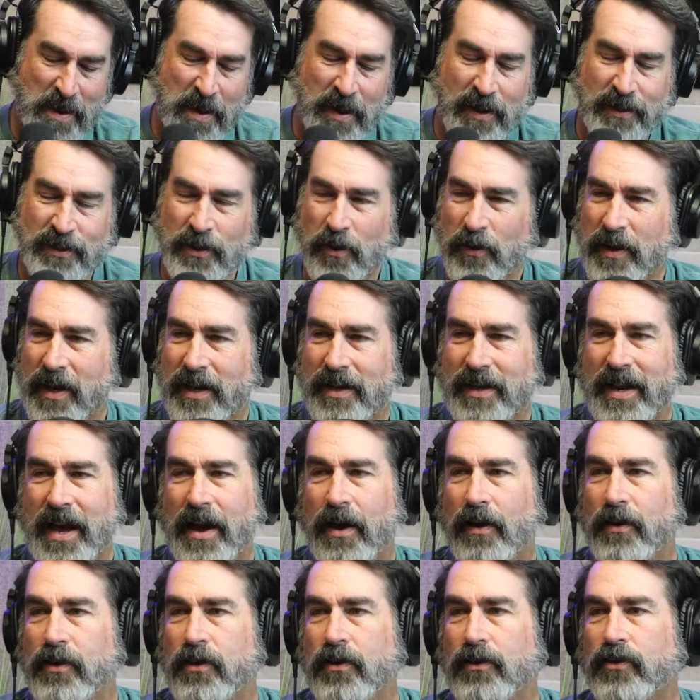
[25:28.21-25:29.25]
Don't get
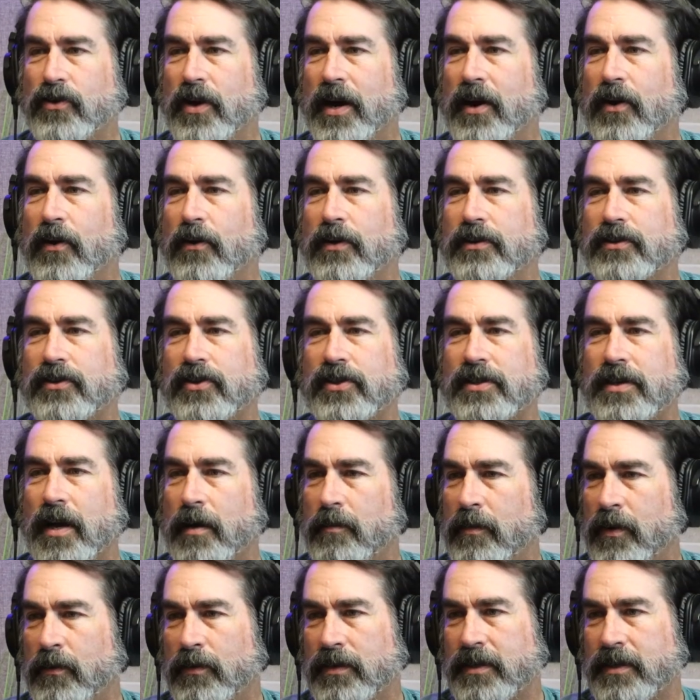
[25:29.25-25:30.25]
down. You try to always stump me with